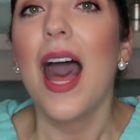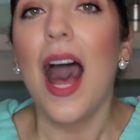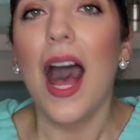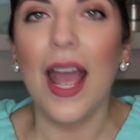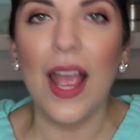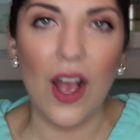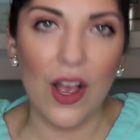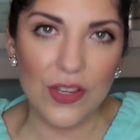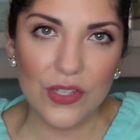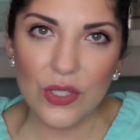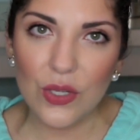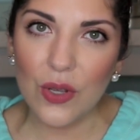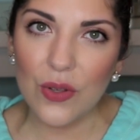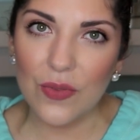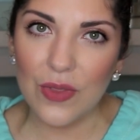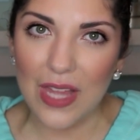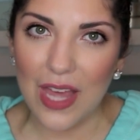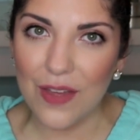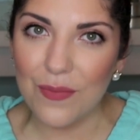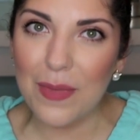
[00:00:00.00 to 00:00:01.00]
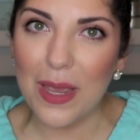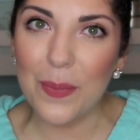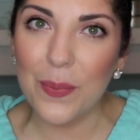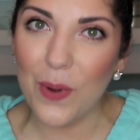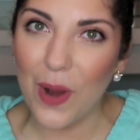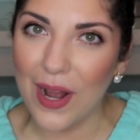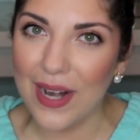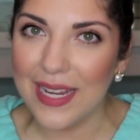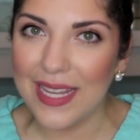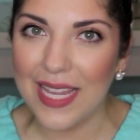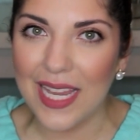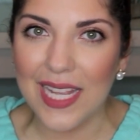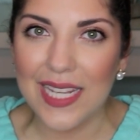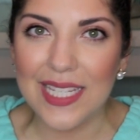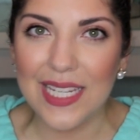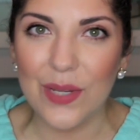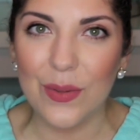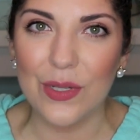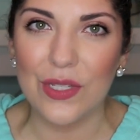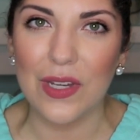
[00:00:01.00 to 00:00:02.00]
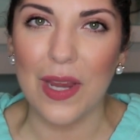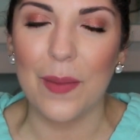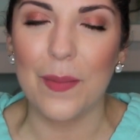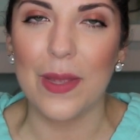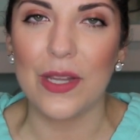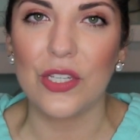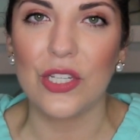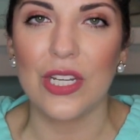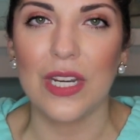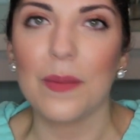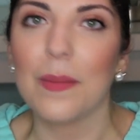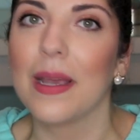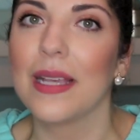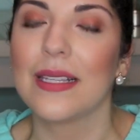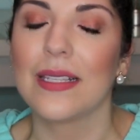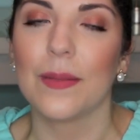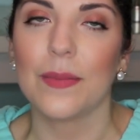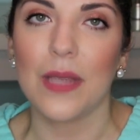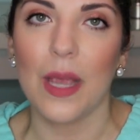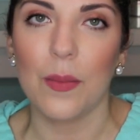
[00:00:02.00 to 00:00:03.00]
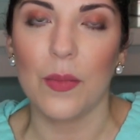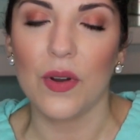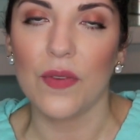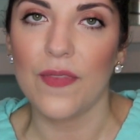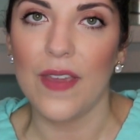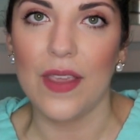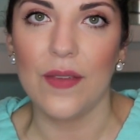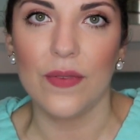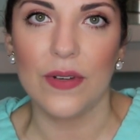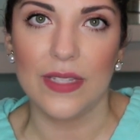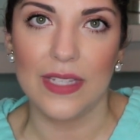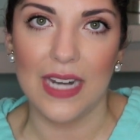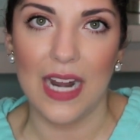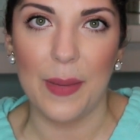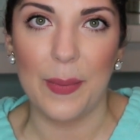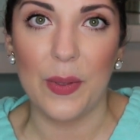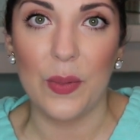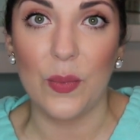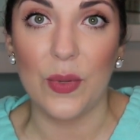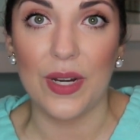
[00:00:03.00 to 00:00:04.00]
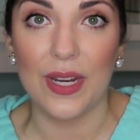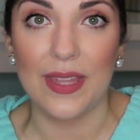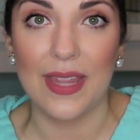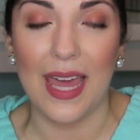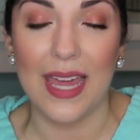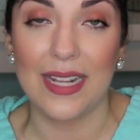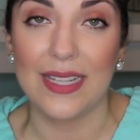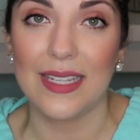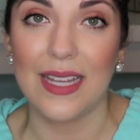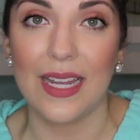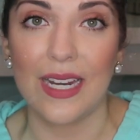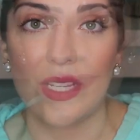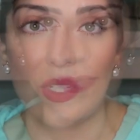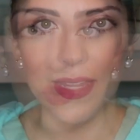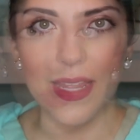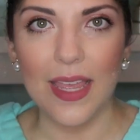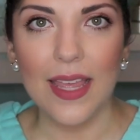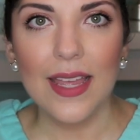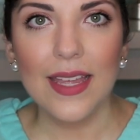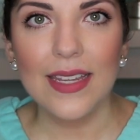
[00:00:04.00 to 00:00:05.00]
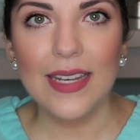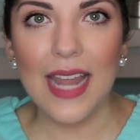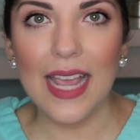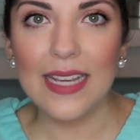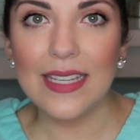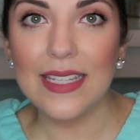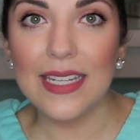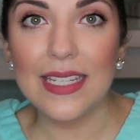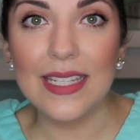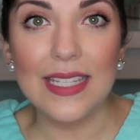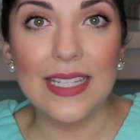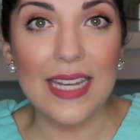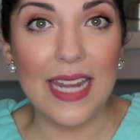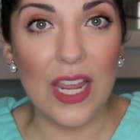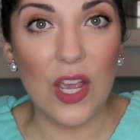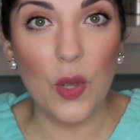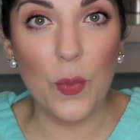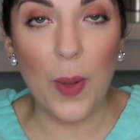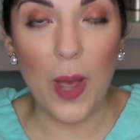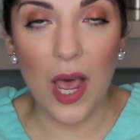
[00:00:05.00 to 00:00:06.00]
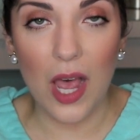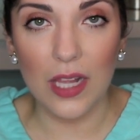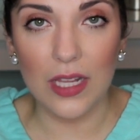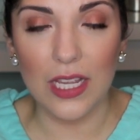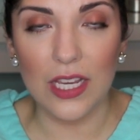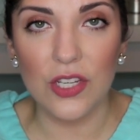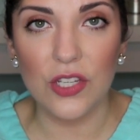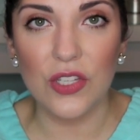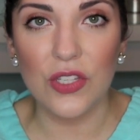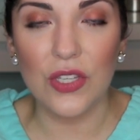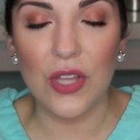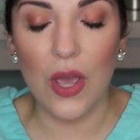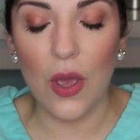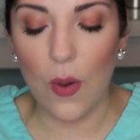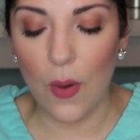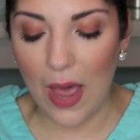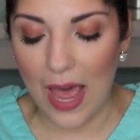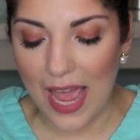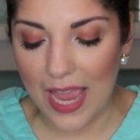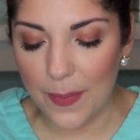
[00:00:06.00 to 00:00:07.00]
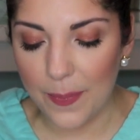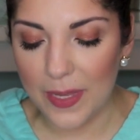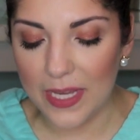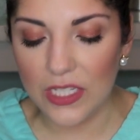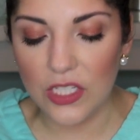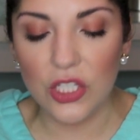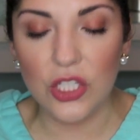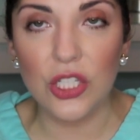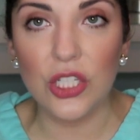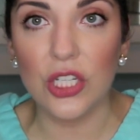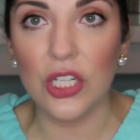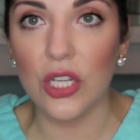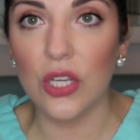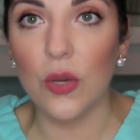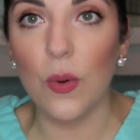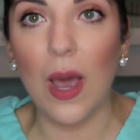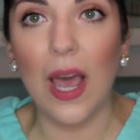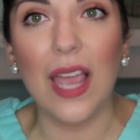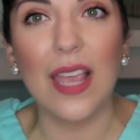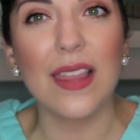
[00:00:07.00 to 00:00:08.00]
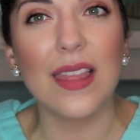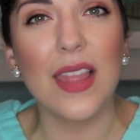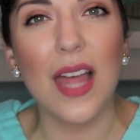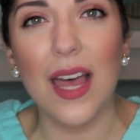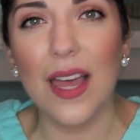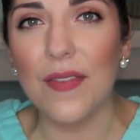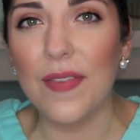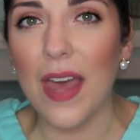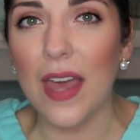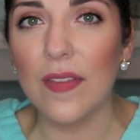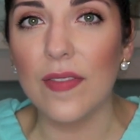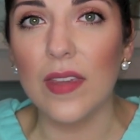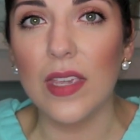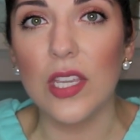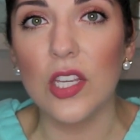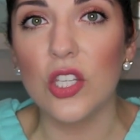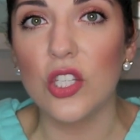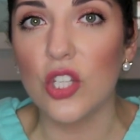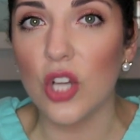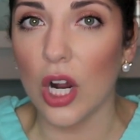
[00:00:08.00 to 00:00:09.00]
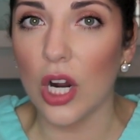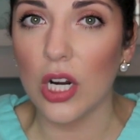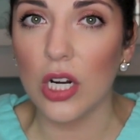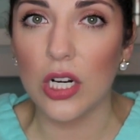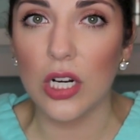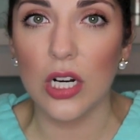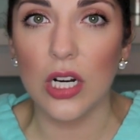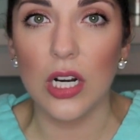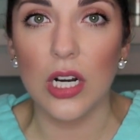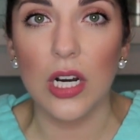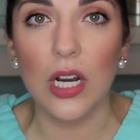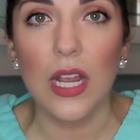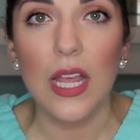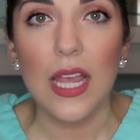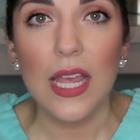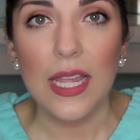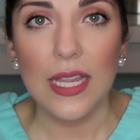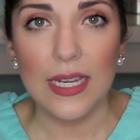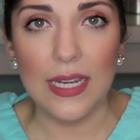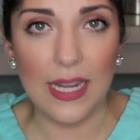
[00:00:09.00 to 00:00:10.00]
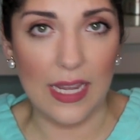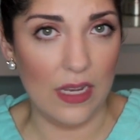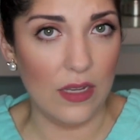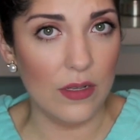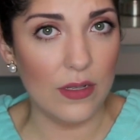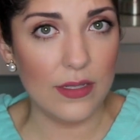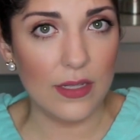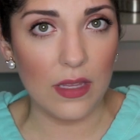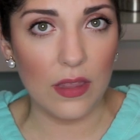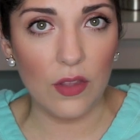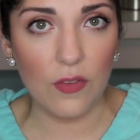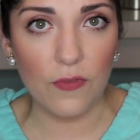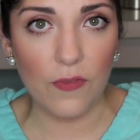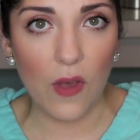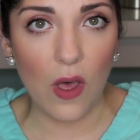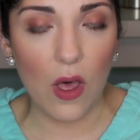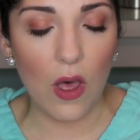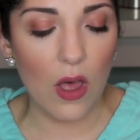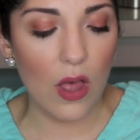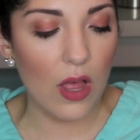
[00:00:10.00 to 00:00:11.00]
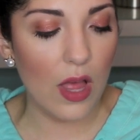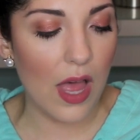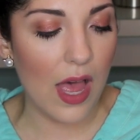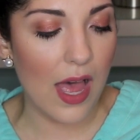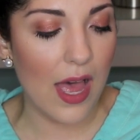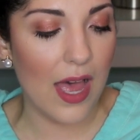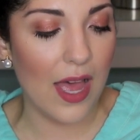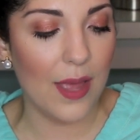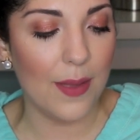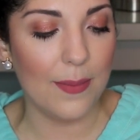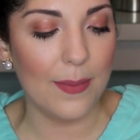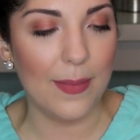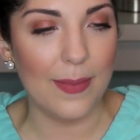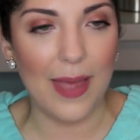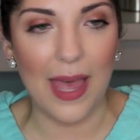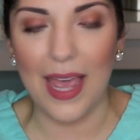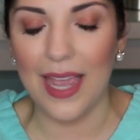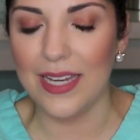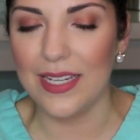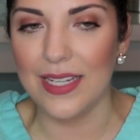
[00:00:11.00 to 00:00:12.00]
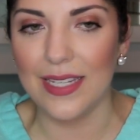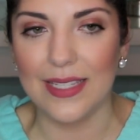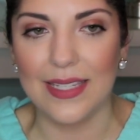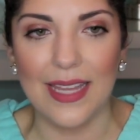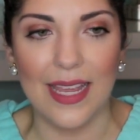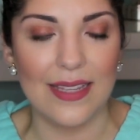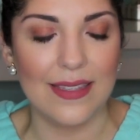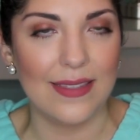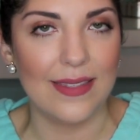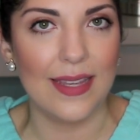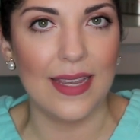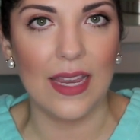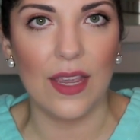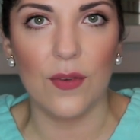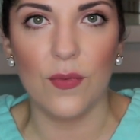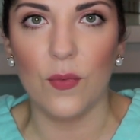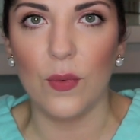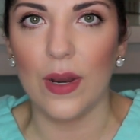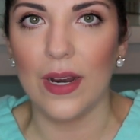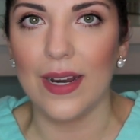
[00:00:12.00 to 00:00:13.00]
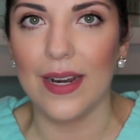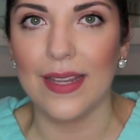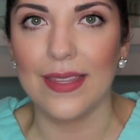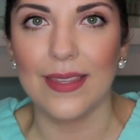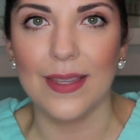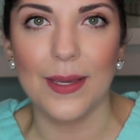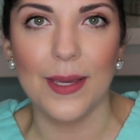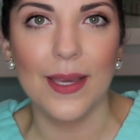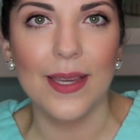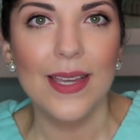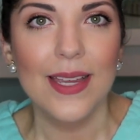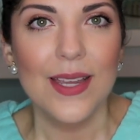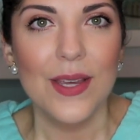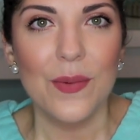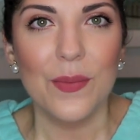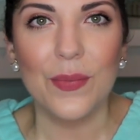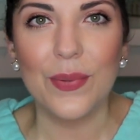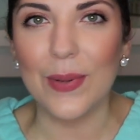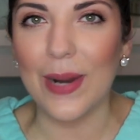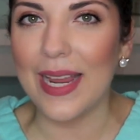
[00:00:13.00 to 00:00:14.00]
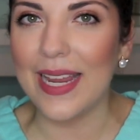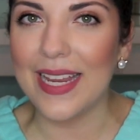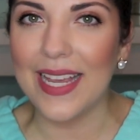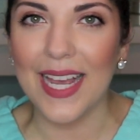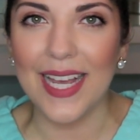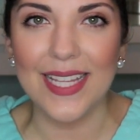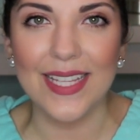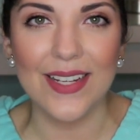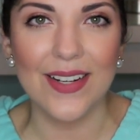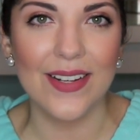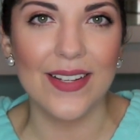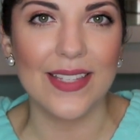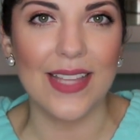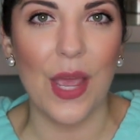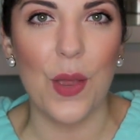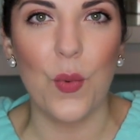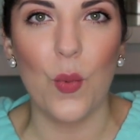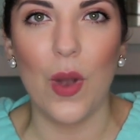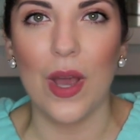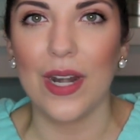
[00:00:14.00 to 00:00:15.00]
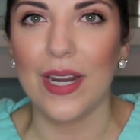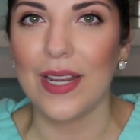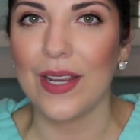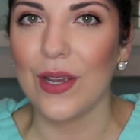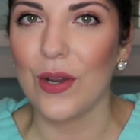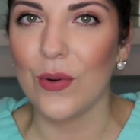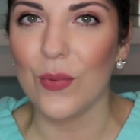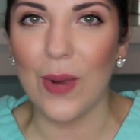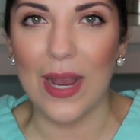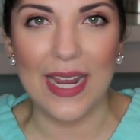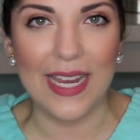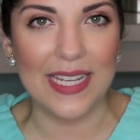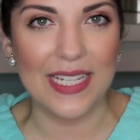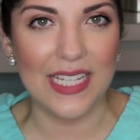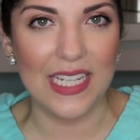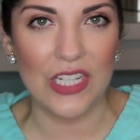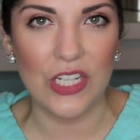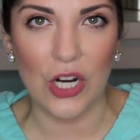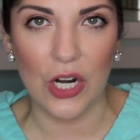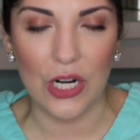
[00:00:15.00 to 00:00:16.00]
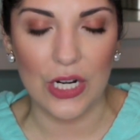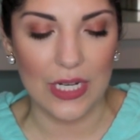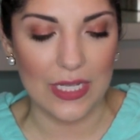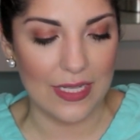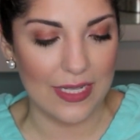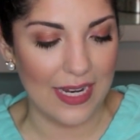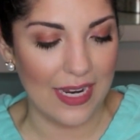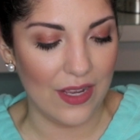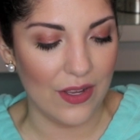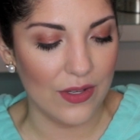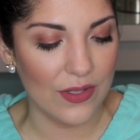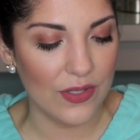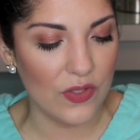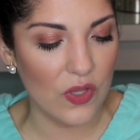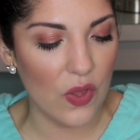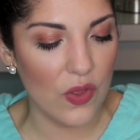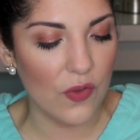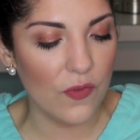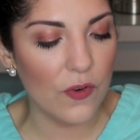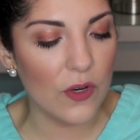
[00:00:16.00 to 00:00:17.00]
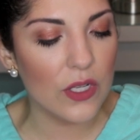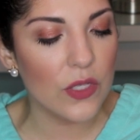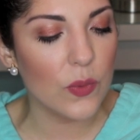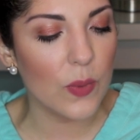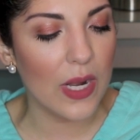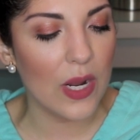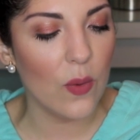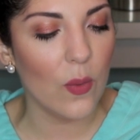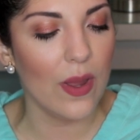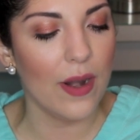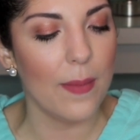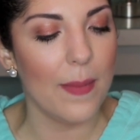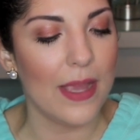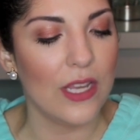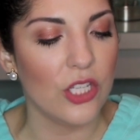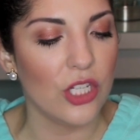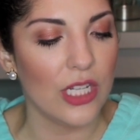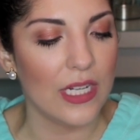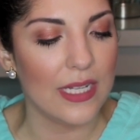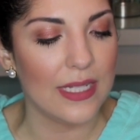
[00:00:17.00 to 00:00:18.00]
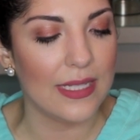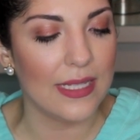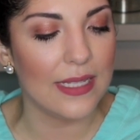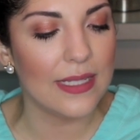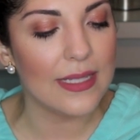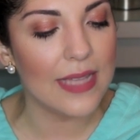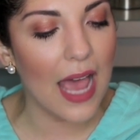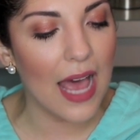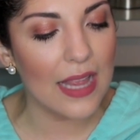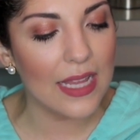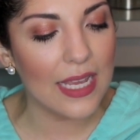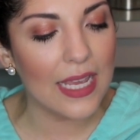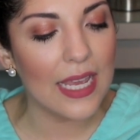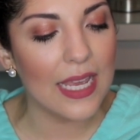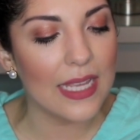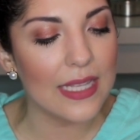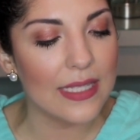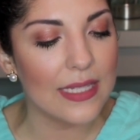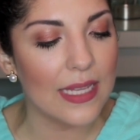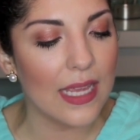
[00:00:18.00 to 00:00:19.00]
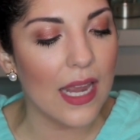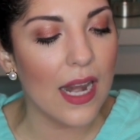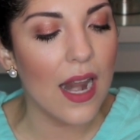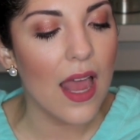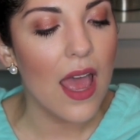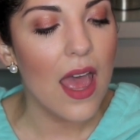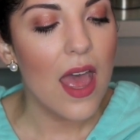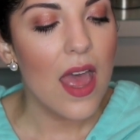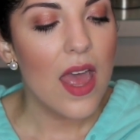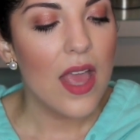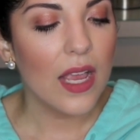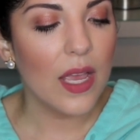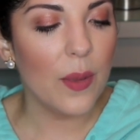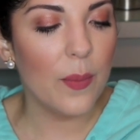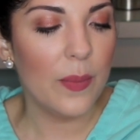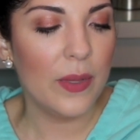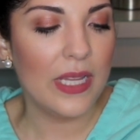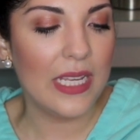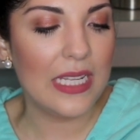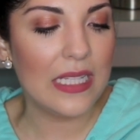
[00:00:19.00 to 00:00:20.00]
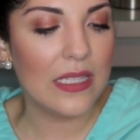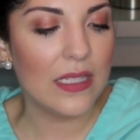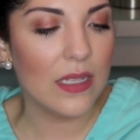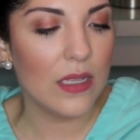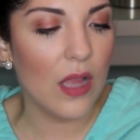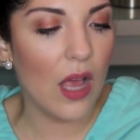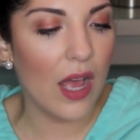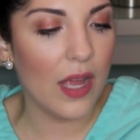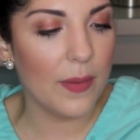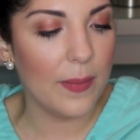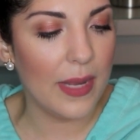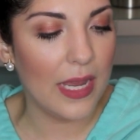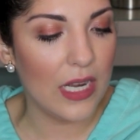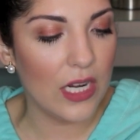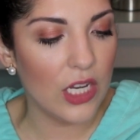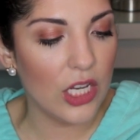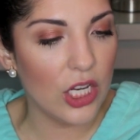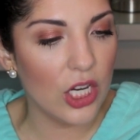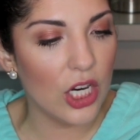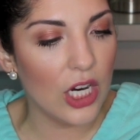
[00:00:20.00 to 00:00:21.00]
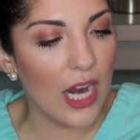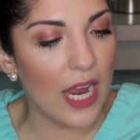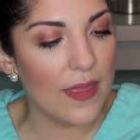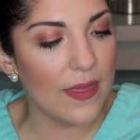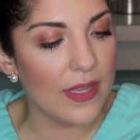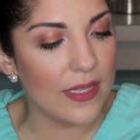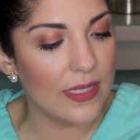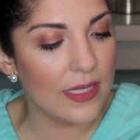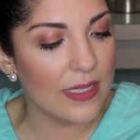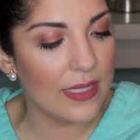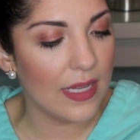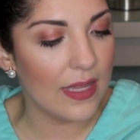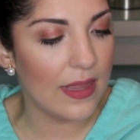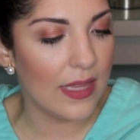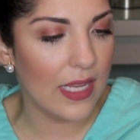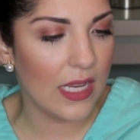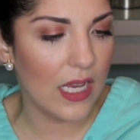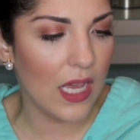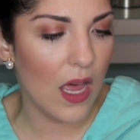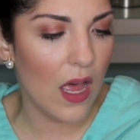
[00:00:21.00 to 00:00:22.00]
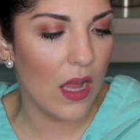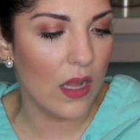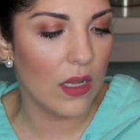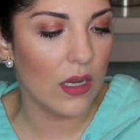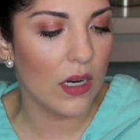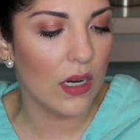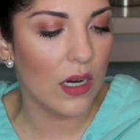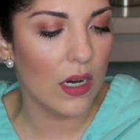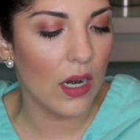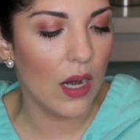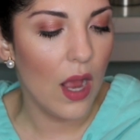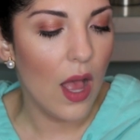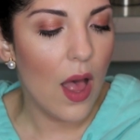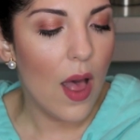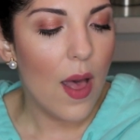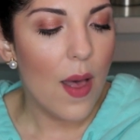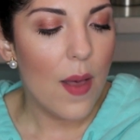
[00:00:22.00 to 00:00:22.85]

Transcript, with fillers: I also love my Prada Candy, which I mentioned in my September favorites, and I've been wearing that a ton as well. Next is nail polish. So I picked two. I love having darker nails in the fall. Um, I just get sick of wearing the bright colors and want to go right into dark nails. So the first one I want to mention is the Sally Hansen Complete Salon Manicure, and this is in the color